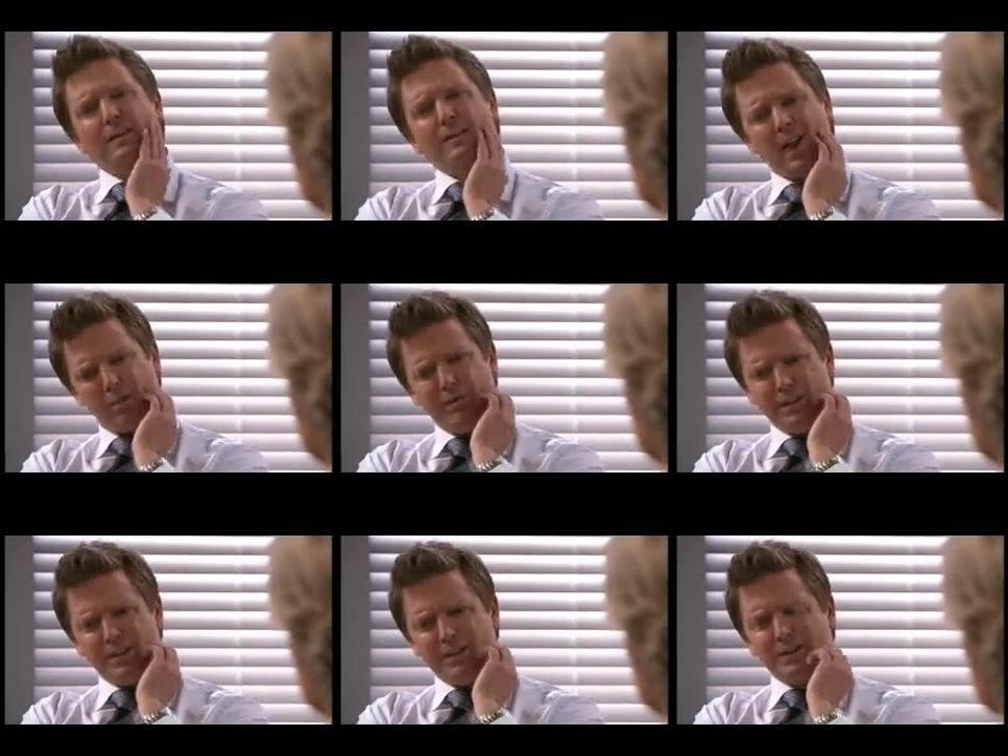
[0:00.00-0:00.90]
Scar
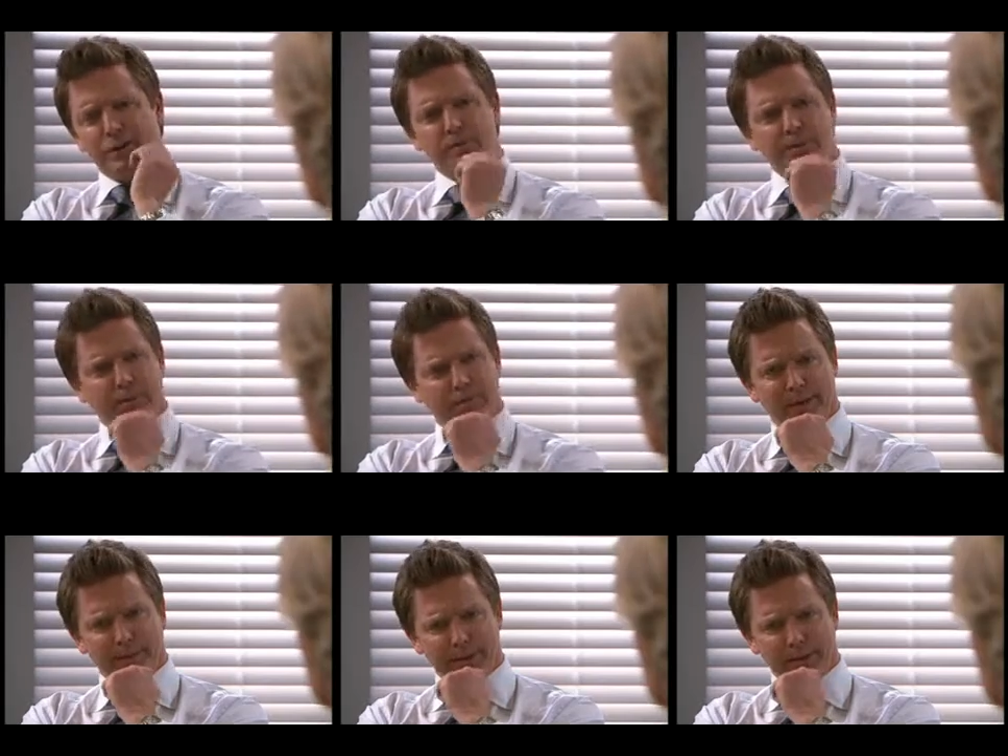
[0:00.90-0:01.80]
revision is an option,
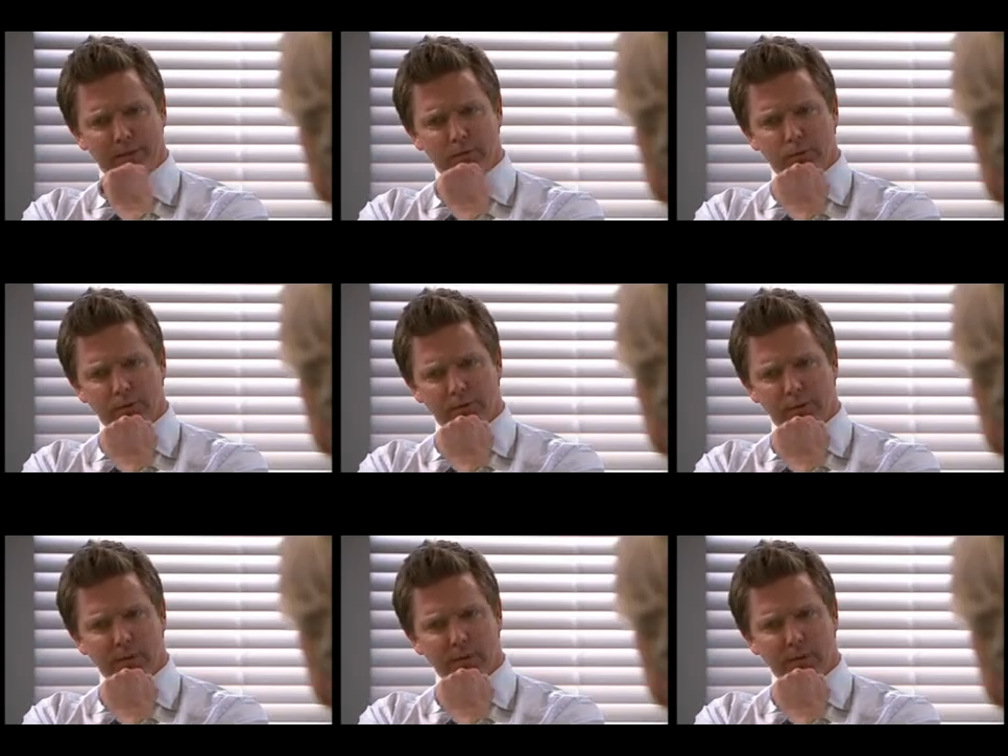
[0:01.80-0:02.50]
but it wouldn't